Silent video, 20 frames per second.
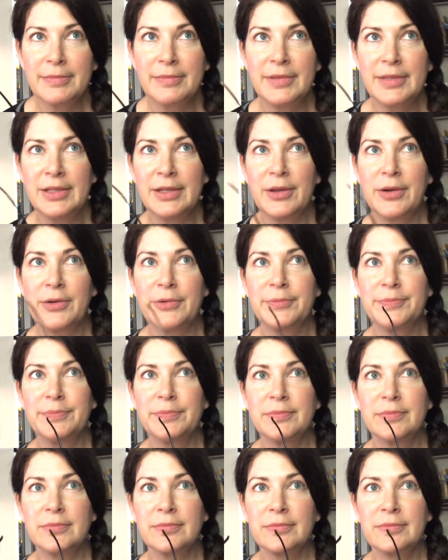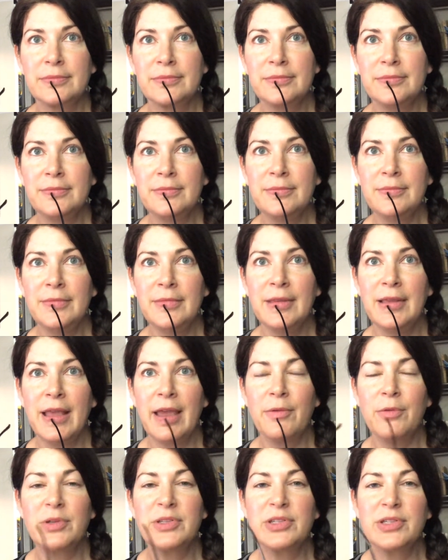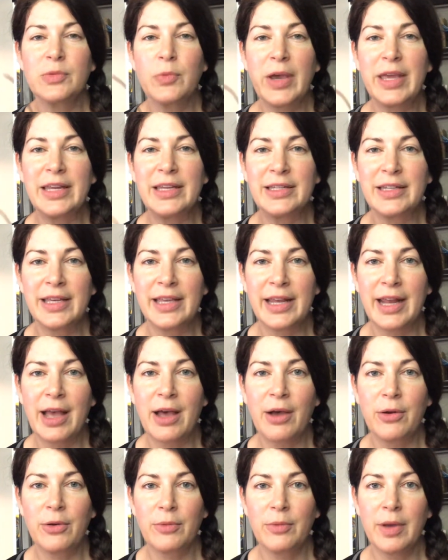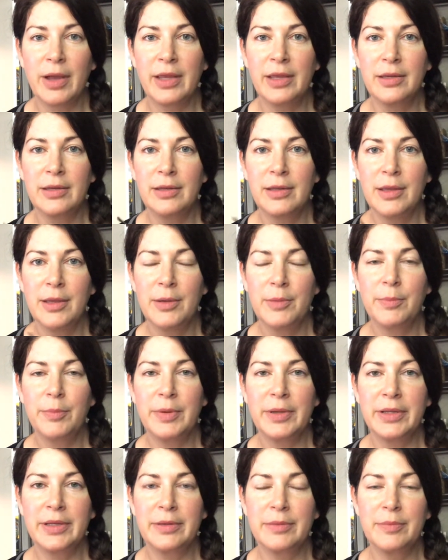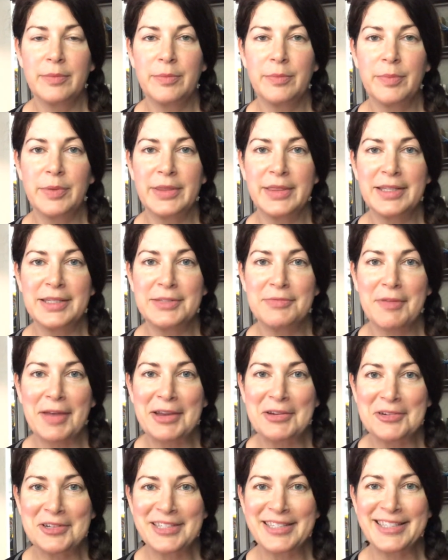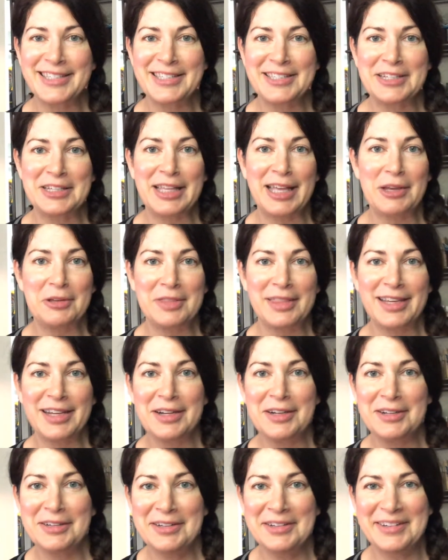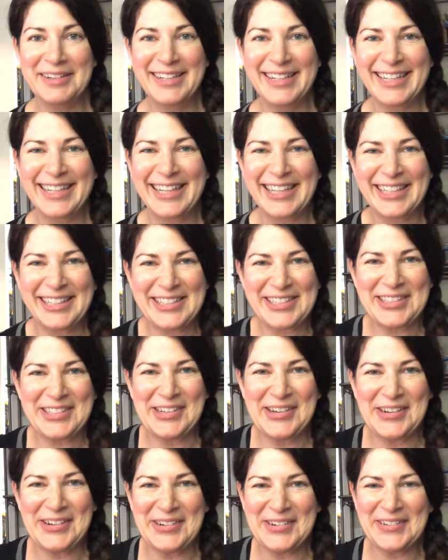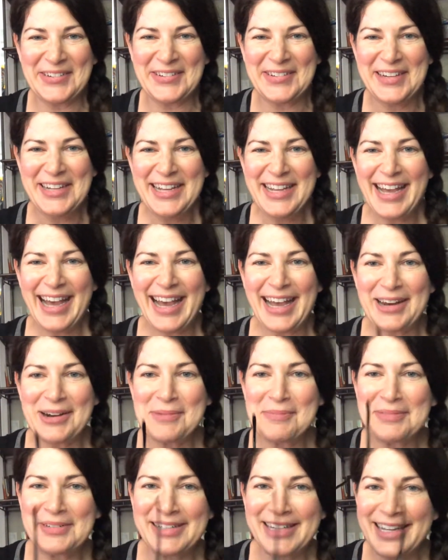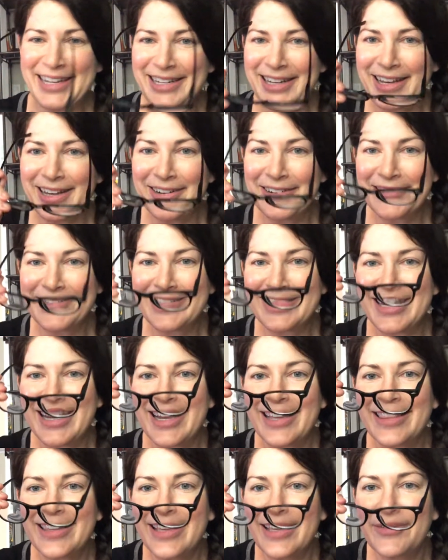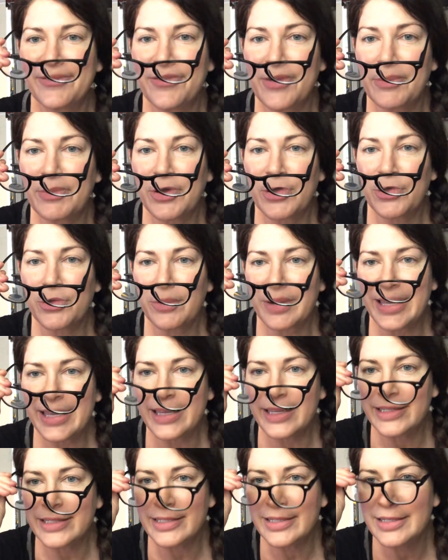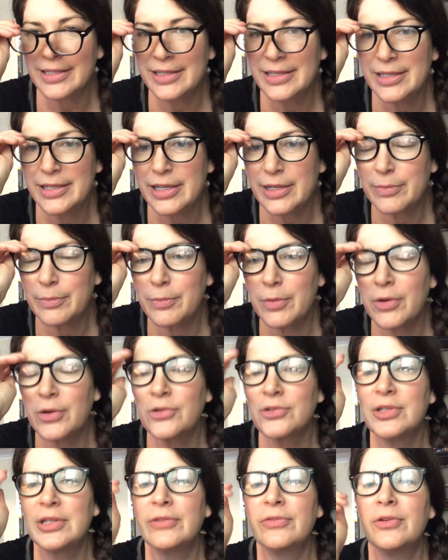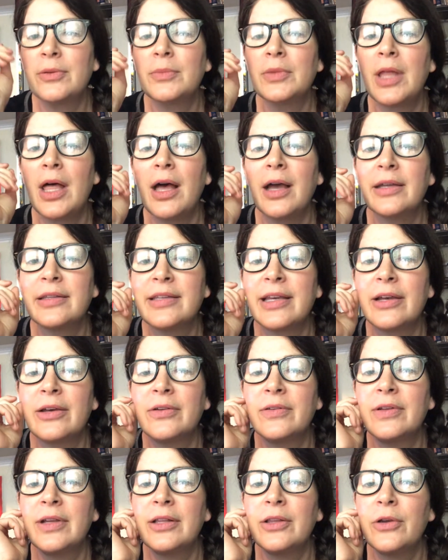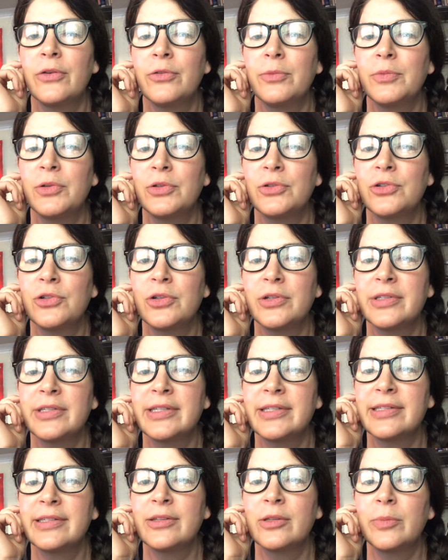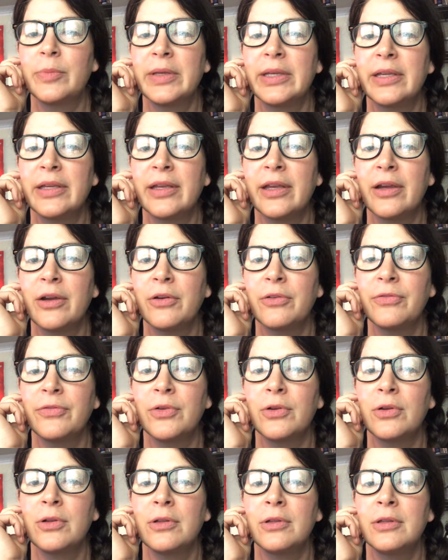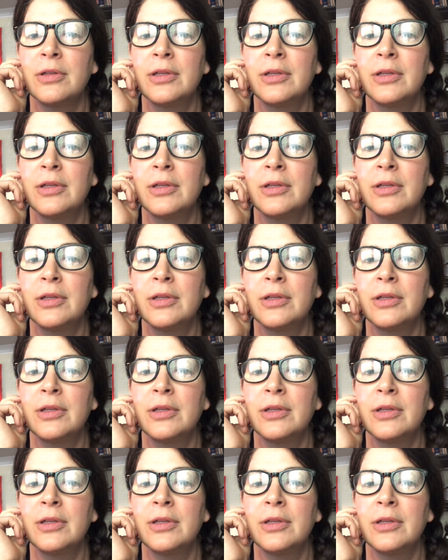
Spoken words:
you know, everyone's just waiting to get out, right? But this virus is still out there. So I don't pretend to understand. From Crete, emerging from lockdown. Hello from New Jersey, still being careful.